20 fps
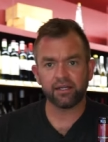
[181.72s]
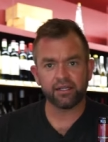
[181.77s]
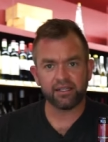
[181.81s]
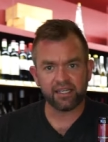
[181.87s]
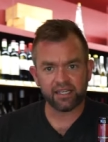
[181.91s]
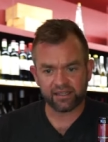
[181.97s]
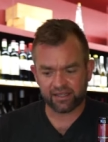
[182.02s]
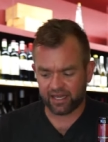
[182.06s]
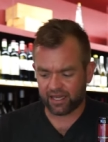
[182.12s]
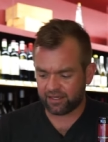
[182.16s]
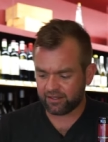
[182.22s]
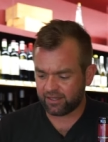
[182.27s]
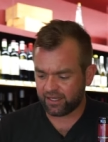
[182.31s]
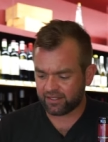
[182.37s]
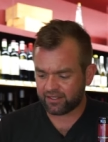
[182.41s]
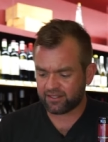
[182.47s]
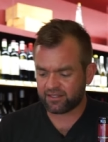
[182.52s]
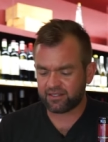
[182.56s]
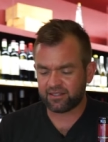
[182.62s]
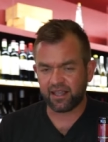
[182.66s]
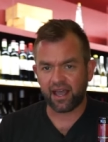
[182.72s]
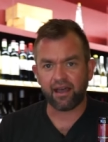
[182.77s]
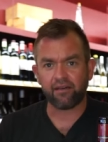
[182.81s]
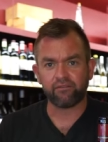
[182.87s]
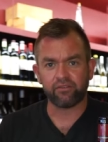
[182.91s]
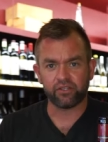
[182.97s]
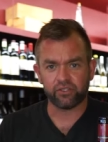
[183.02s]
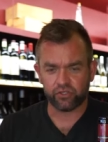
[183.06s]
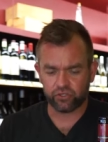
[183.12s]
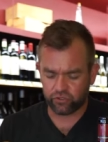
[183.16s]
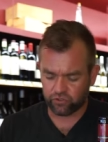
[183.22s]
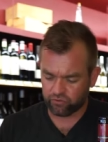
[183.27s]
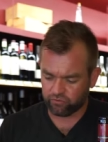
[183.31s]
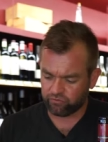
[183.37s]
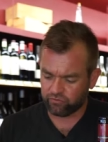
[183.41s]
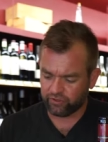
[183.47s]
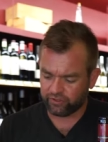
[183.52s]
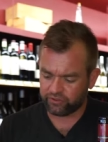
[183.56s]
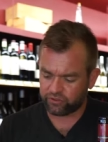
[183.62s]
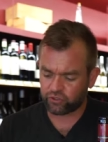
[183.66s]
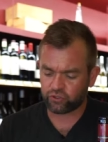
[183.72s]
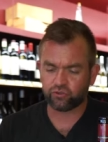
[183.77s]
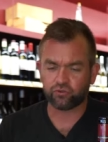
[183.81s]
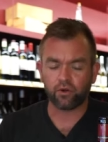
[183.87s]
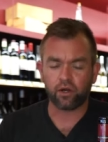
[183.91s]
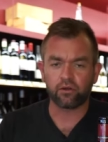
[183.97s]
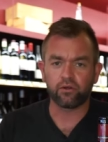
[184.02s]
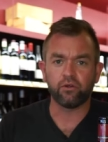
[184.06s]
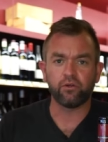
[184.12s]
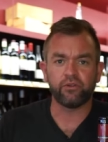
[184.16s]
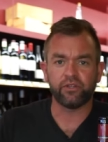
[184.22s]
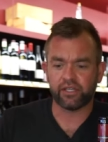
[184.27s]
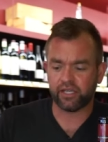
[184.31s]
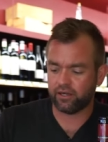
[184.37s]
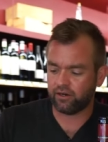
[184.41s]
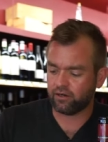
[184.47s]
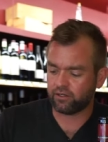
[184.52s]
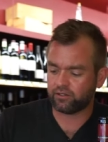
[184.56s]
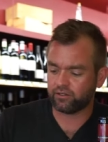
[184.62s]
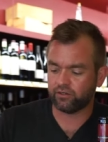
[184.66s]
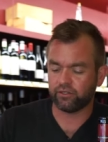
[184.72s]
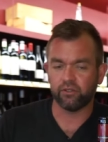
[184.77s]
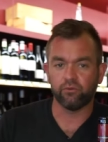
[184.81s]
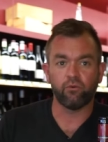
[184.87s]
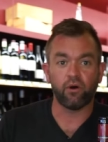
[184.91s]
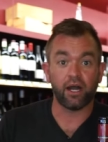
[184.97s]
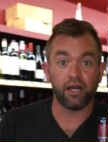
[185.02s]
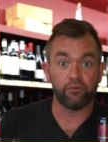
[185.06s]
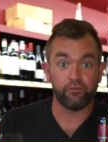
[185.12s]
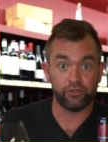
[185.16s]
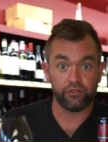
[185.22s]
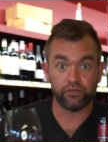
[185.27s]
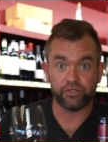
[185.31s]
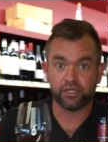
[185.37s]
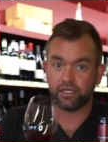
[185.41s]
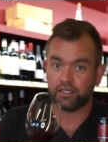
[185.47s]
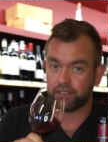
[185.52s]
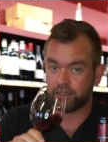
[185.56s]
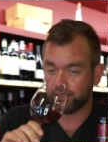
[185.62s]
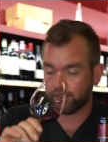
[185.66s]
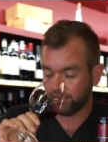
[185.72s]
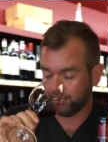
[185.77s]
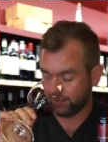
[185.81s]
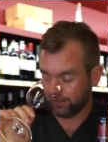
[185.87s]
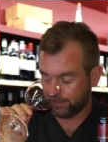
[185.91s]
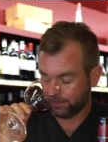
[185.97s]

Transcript: of get that that savage struggle of the character in the wine when you taste it.